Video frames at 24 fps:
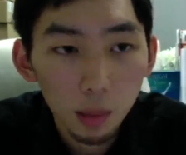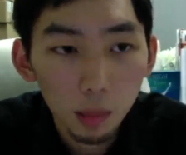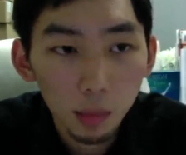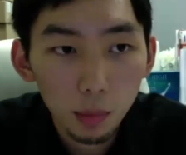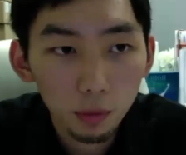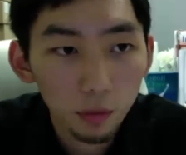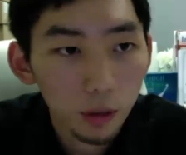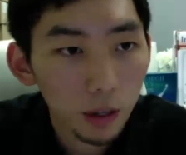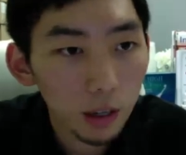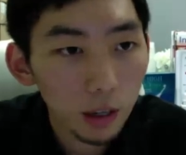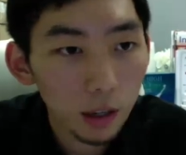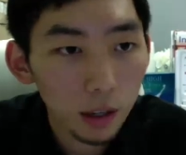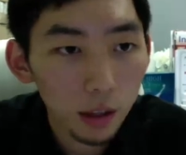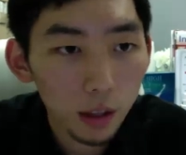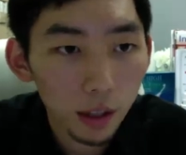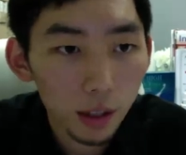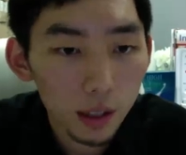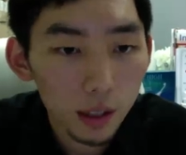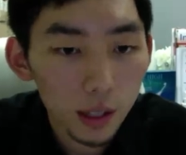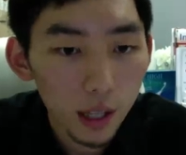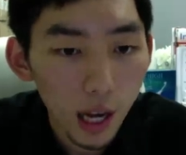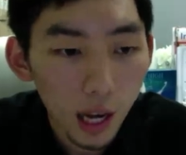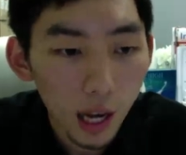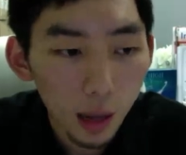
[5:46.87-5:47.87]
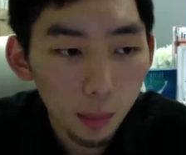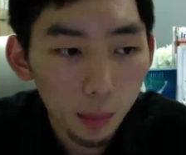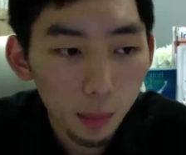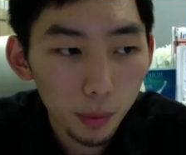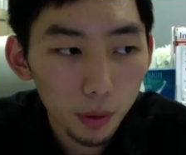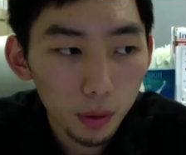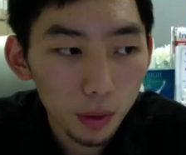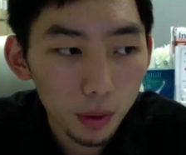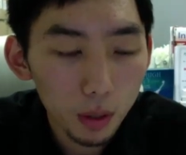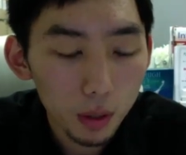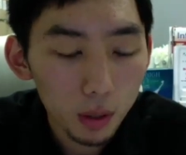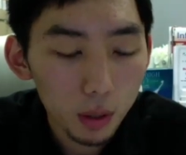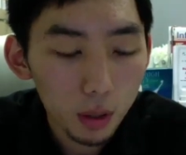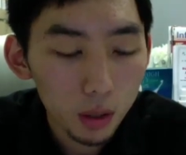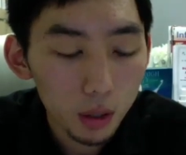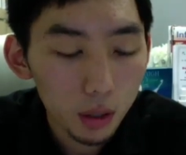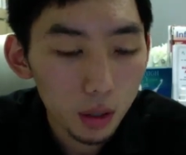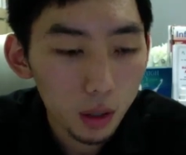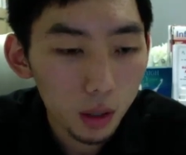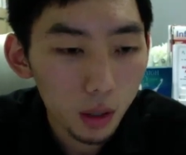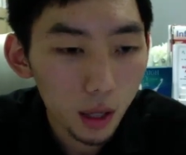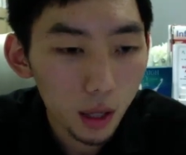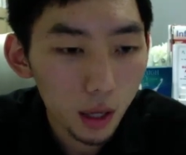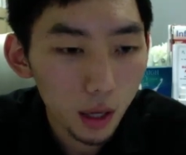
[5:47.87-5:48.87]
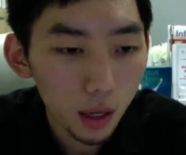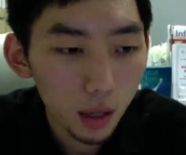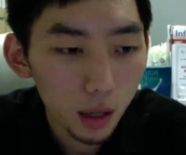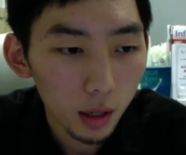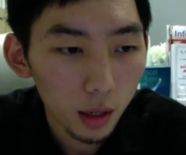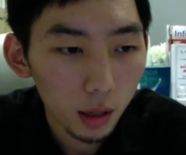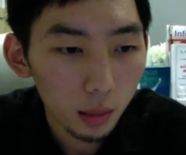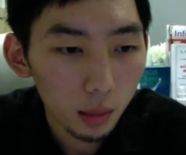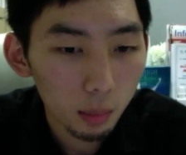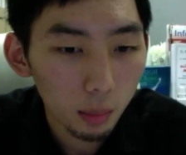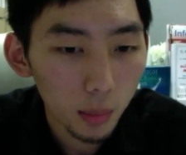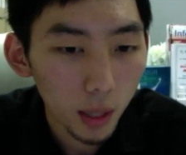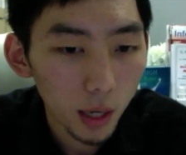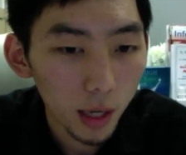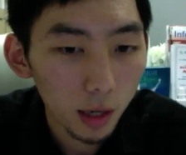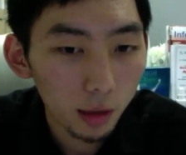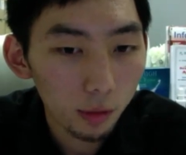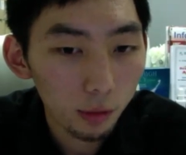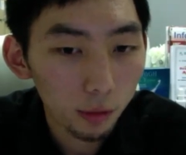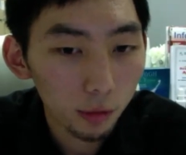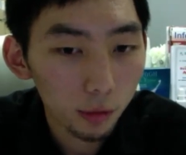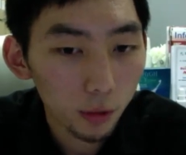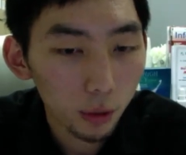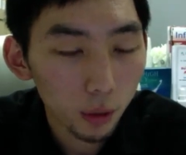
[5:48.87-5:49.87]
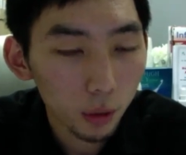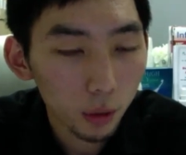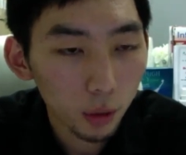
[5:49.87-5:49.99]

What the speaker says: If anything's happened that might have